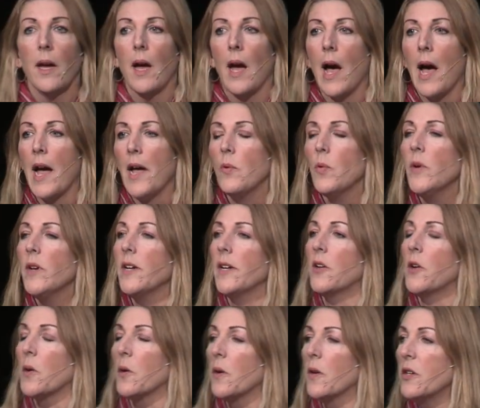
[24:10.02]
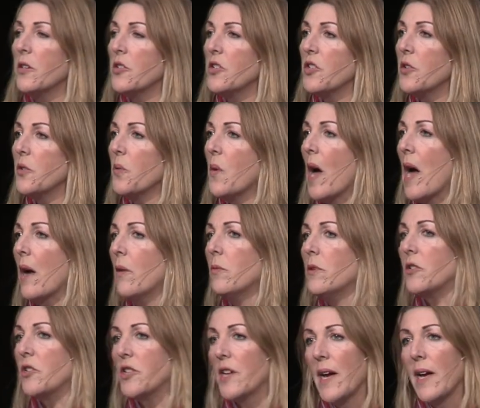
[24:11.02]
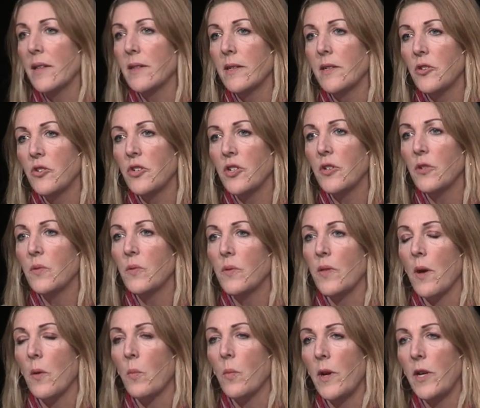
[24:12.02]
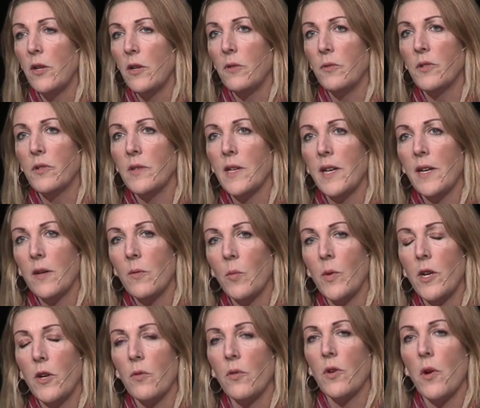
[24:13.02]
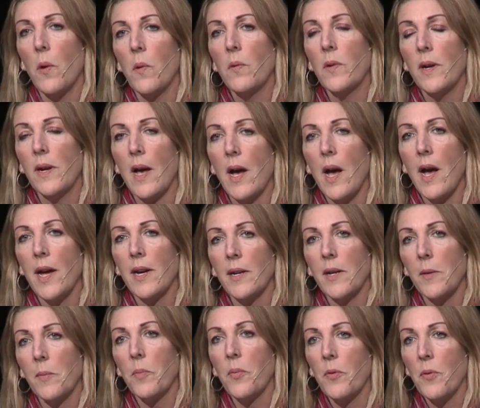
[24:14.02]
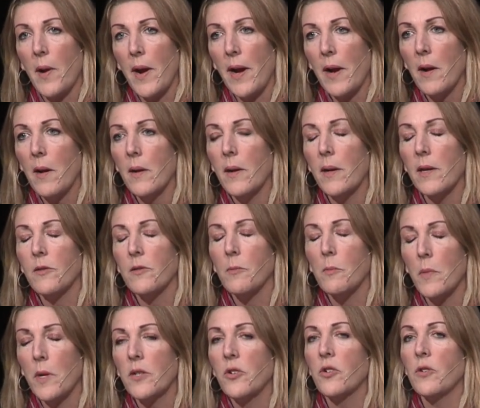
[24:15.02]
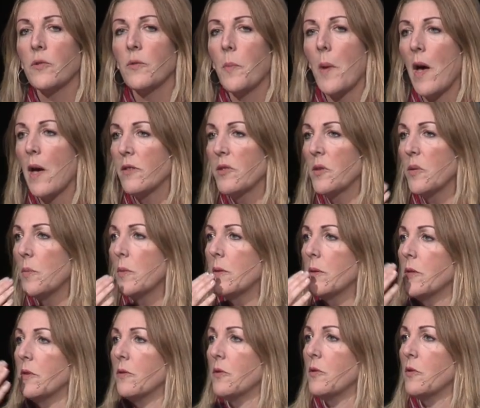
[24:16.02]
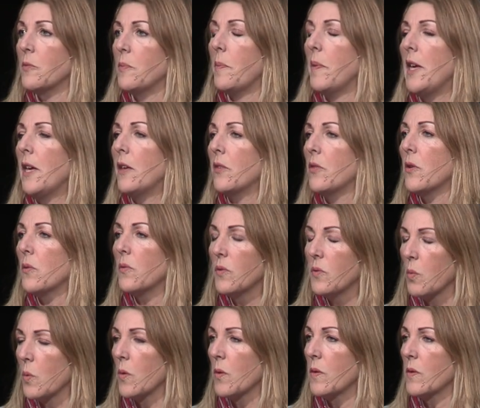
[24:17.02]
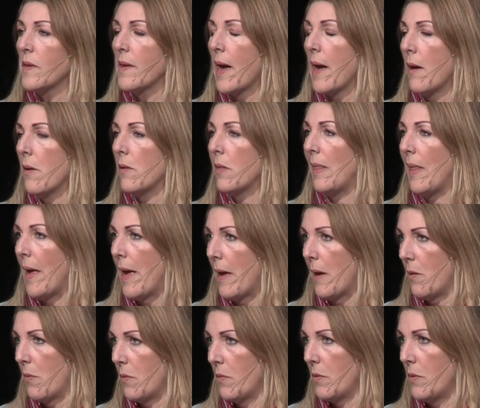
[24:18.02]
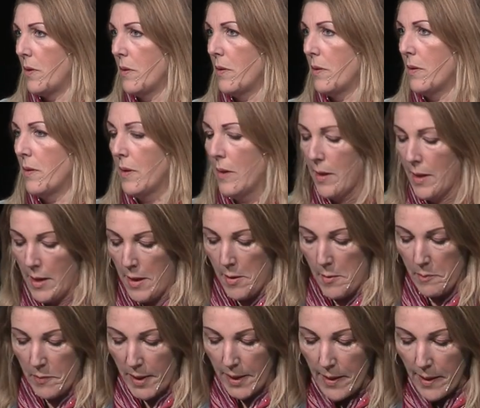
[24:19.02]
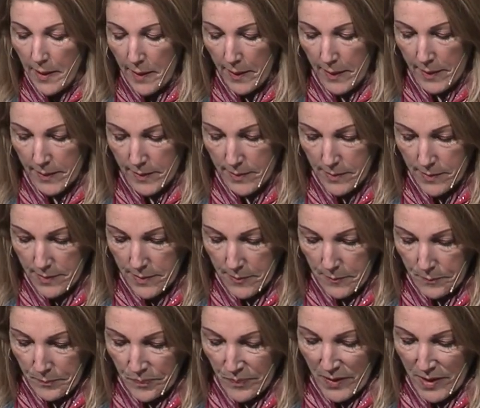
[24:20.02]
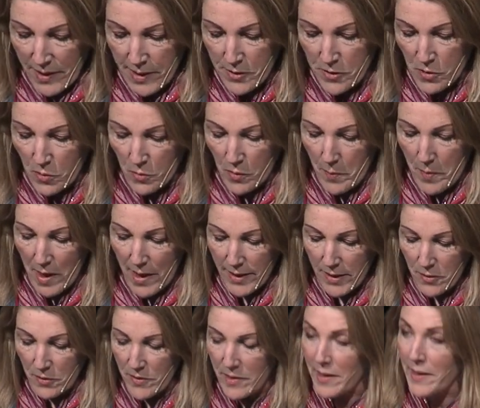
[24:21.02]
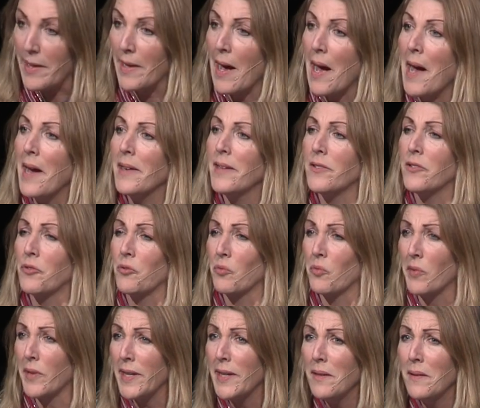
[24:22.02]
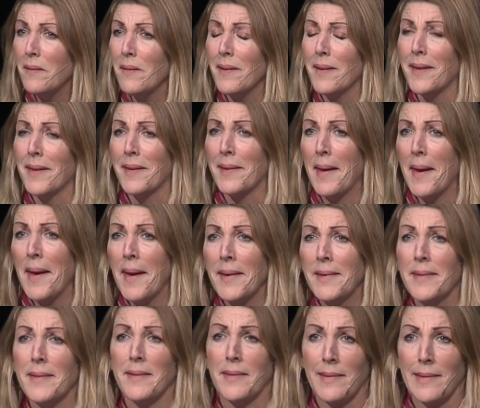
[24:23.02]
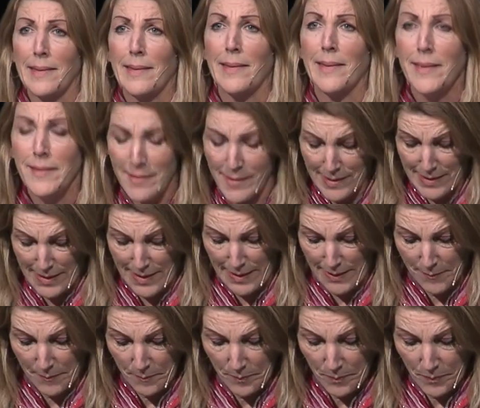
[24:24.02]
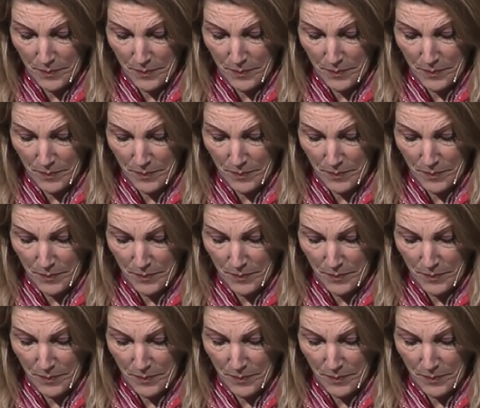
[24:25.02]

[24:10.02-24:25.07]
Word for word: I would encourage you, I would challenge you that when you seek, when you go to God in prayer, as much as possible to speak those words out loud. Because it's a reminder that God is real and God is listening.